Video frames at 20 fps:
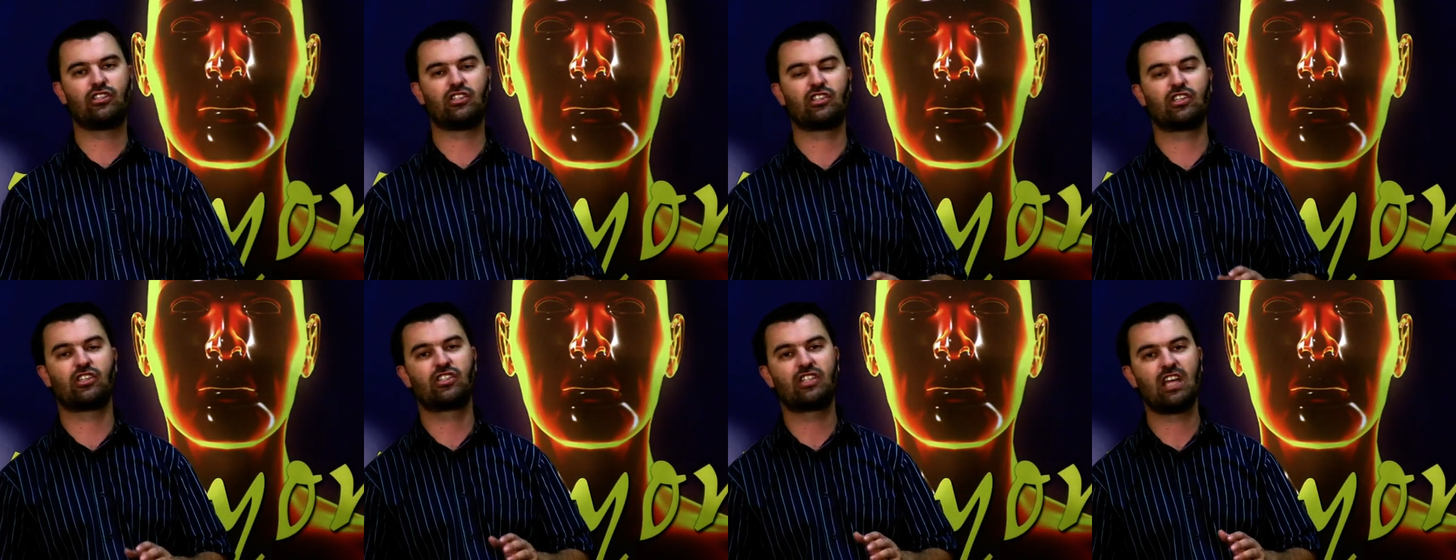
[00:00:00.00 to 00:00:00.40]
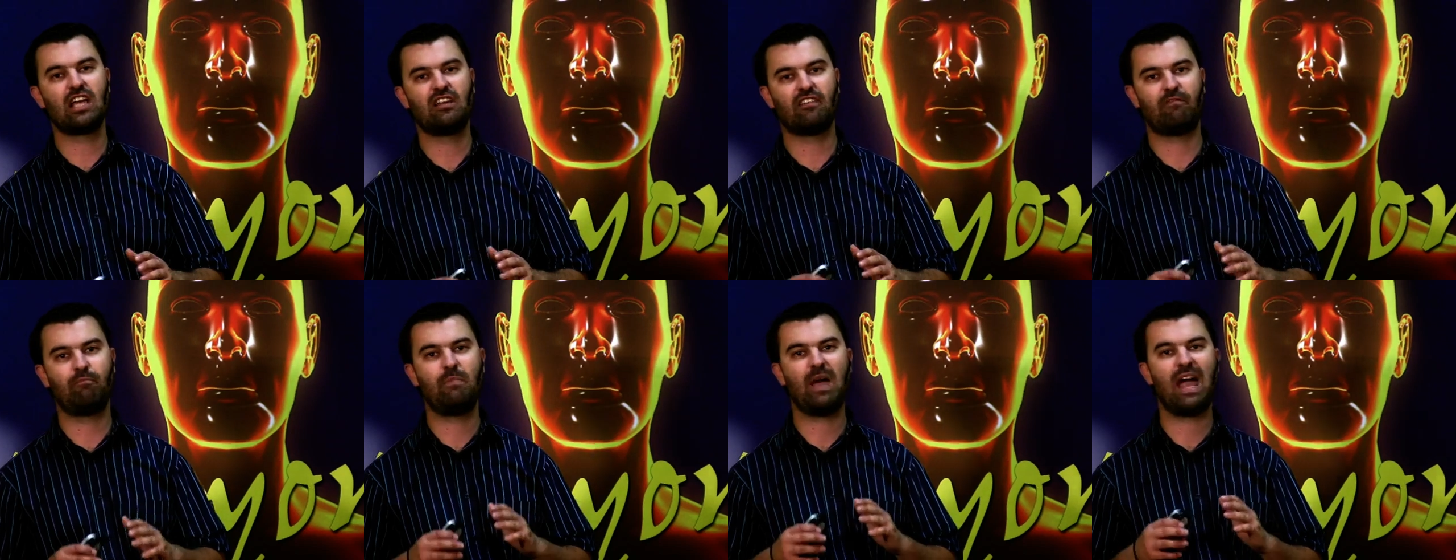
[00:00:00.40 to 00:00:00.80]
is a state
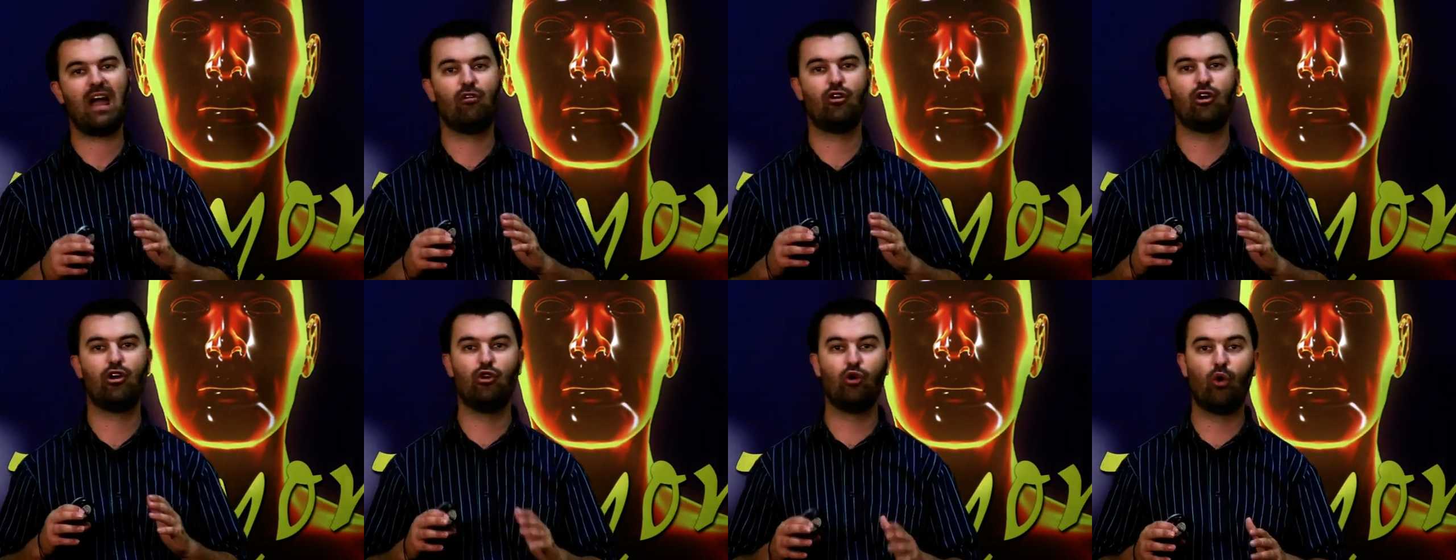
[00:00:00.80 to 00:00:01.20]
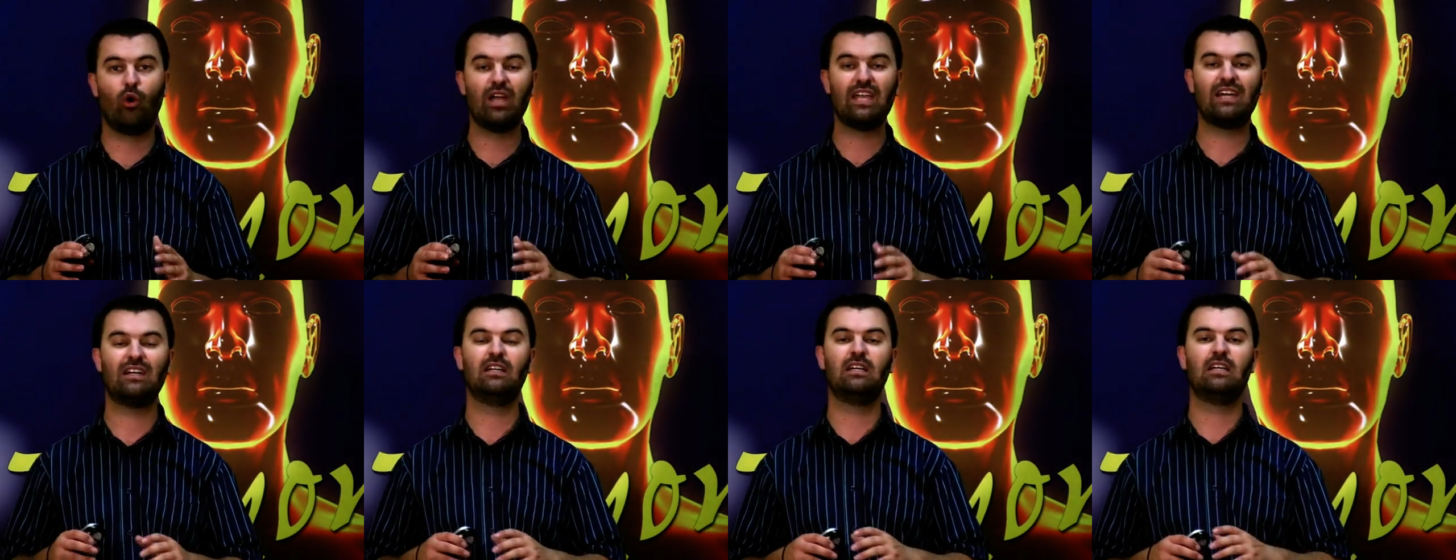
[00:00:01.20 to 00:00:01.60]
of
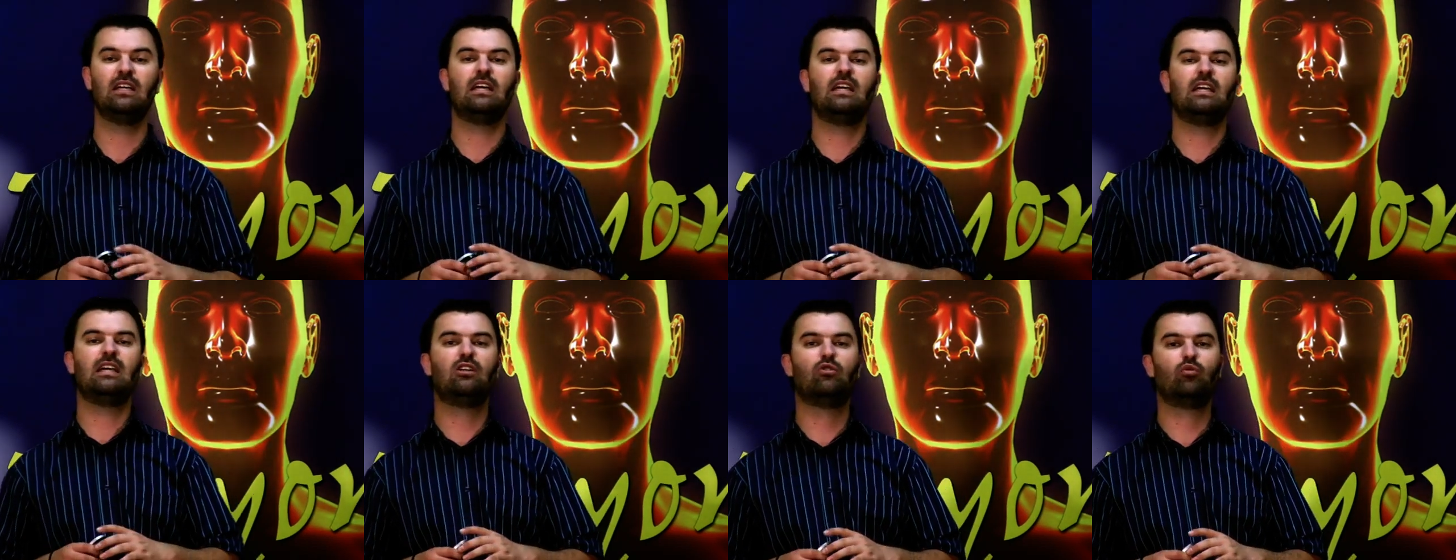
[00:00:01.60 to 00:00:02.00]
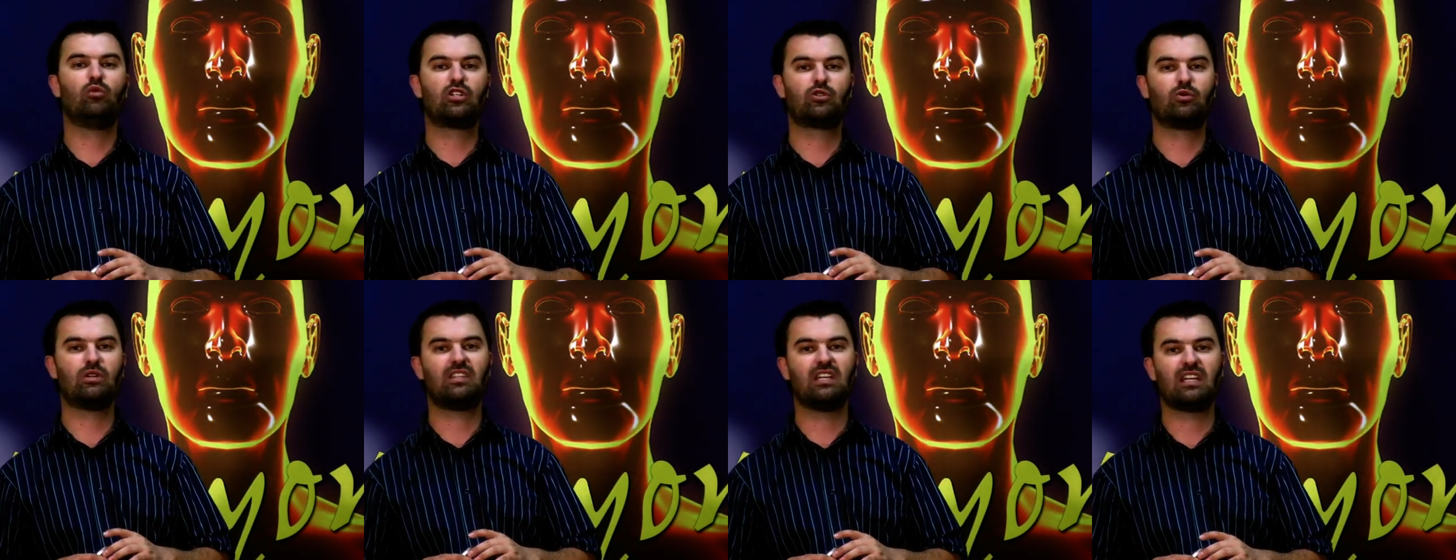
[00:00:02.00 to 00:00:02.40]
paranoia in
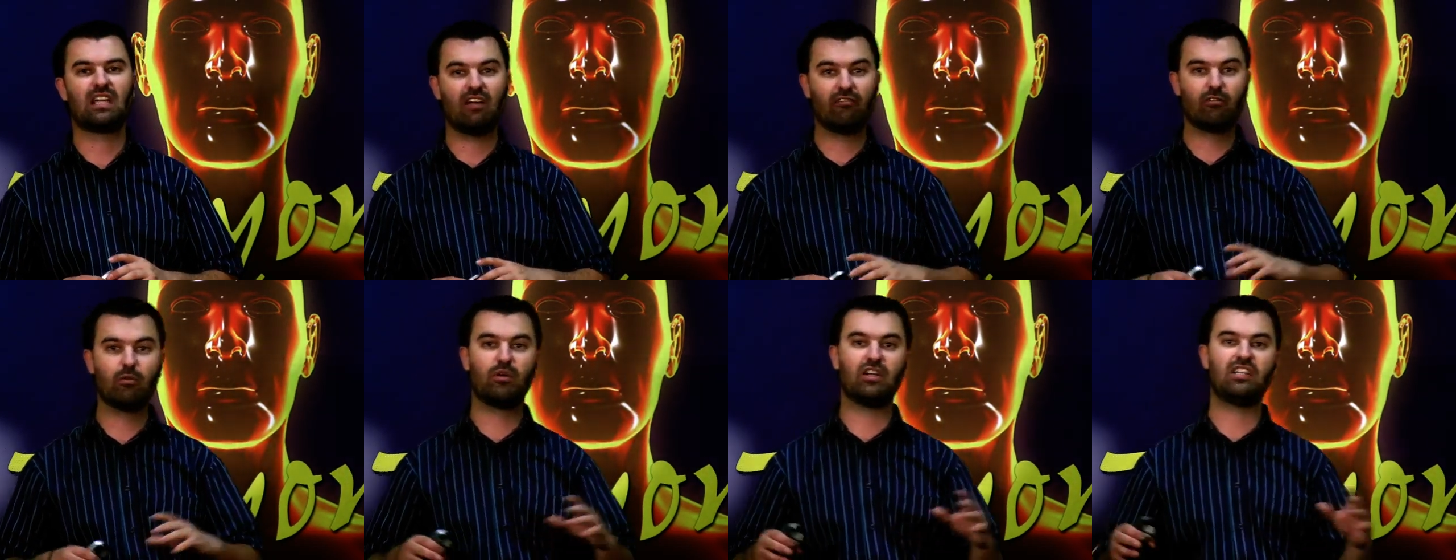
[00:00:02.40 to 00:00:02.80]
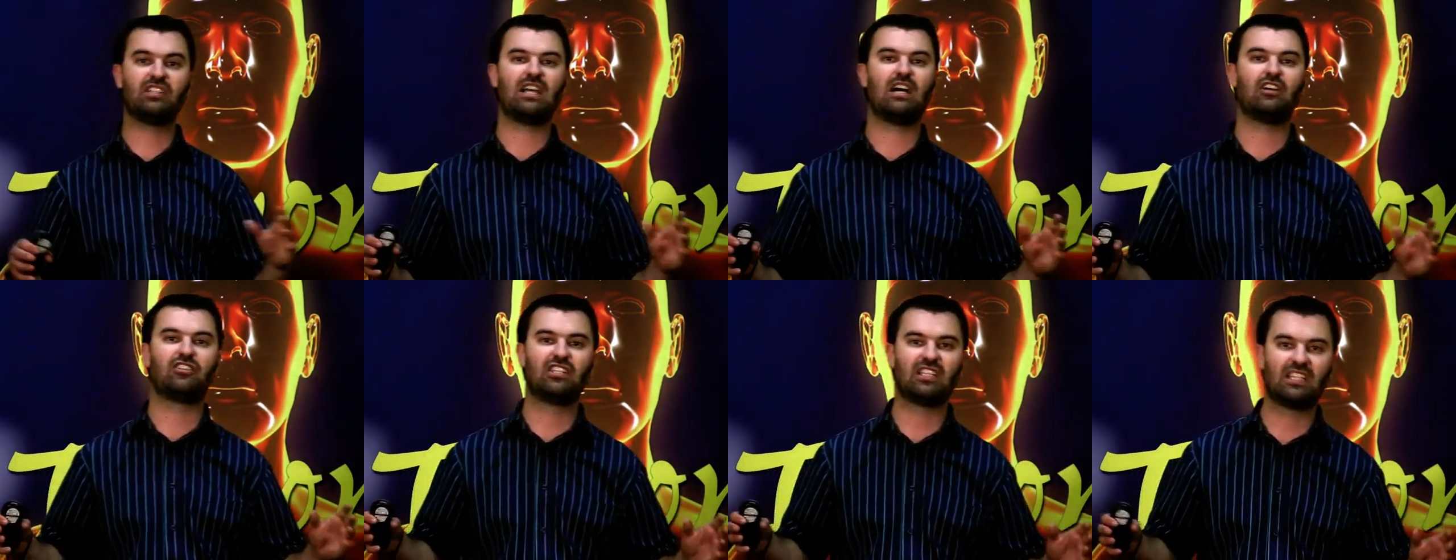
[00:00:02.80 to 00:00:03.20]
which we think everybody's
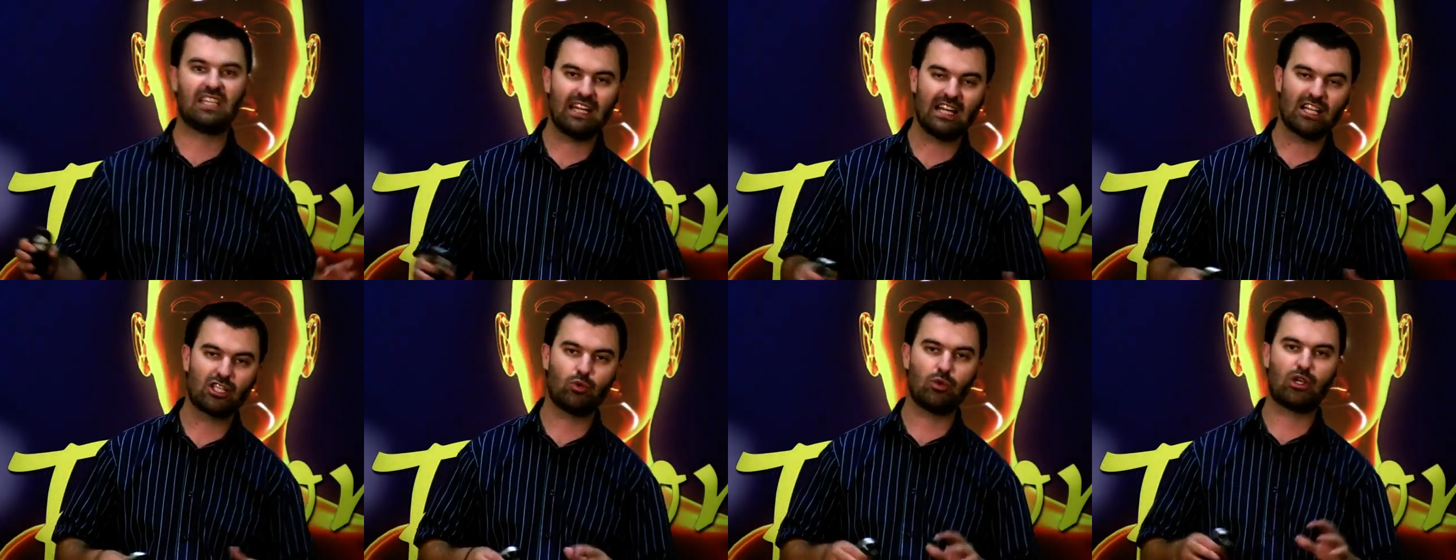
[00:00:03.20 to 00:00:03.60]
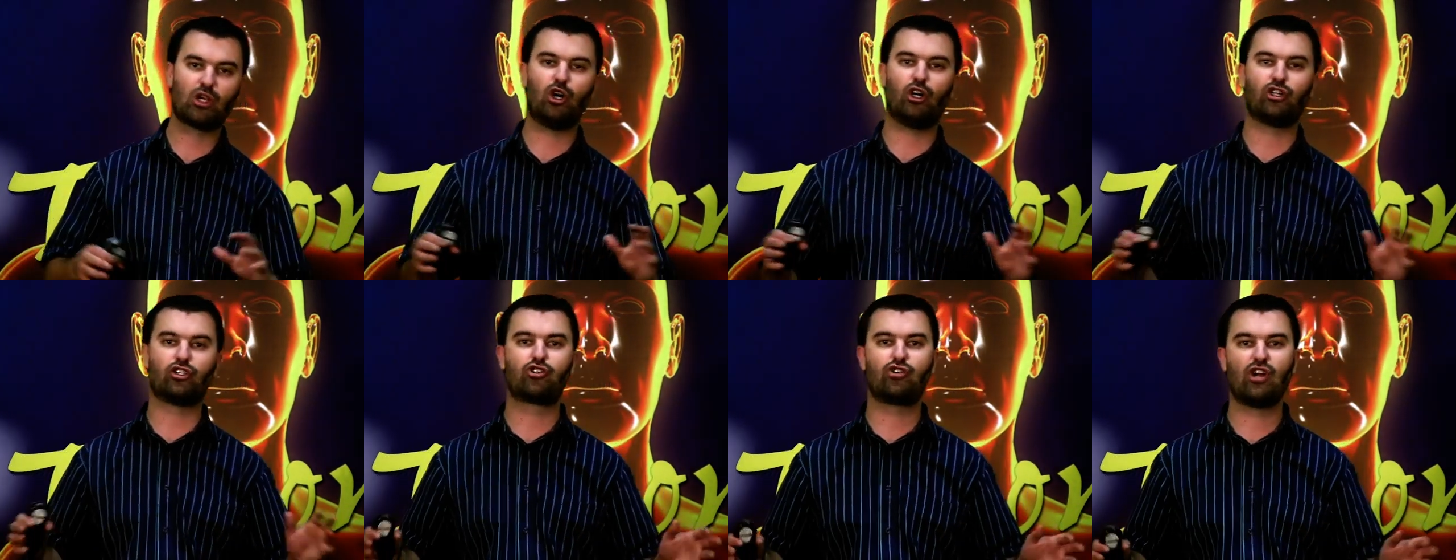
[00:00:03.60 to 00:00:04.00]
out to get us, we
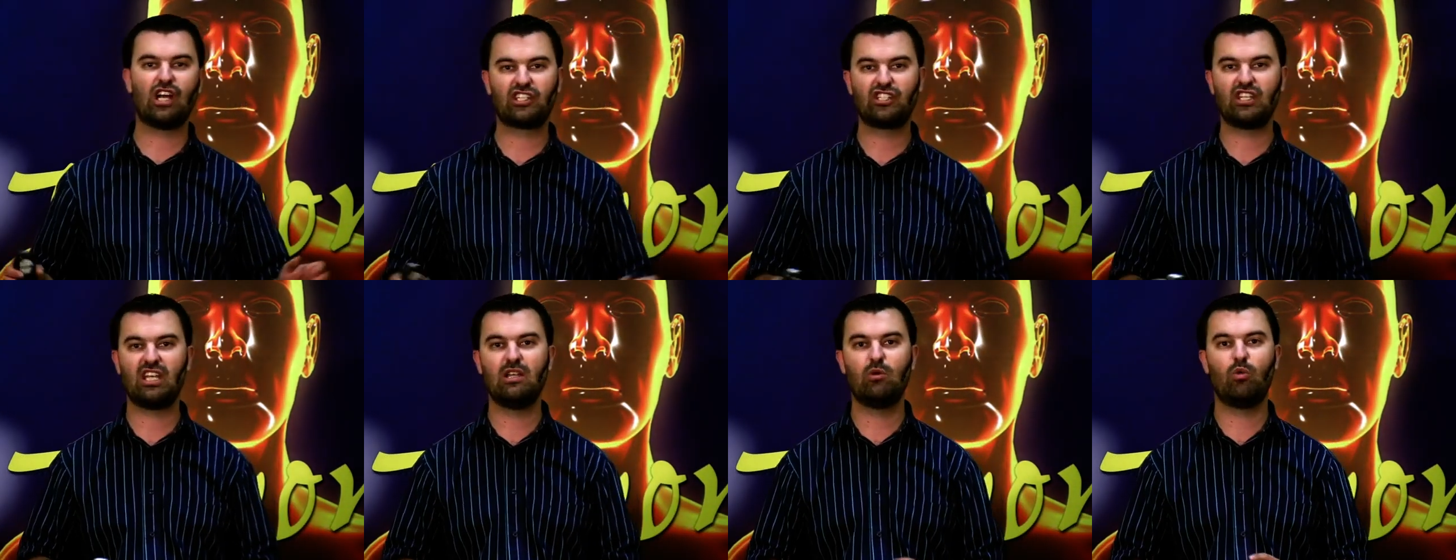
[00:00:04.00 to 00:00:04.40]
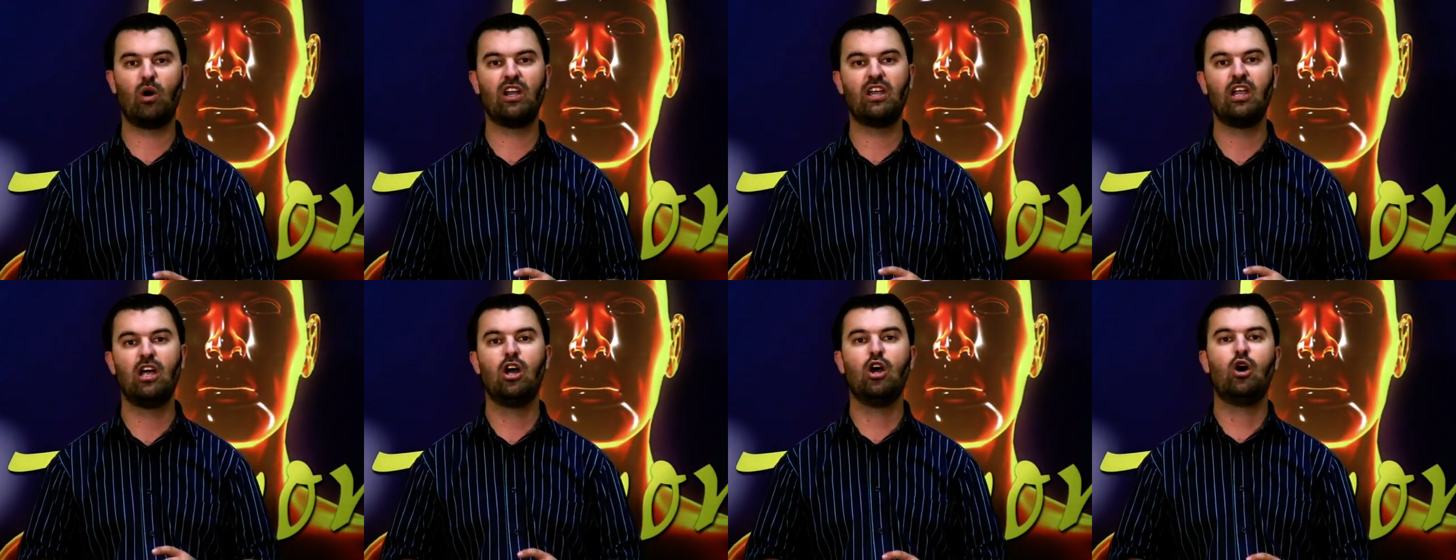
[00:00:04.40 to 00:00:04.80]
can't trust anyone.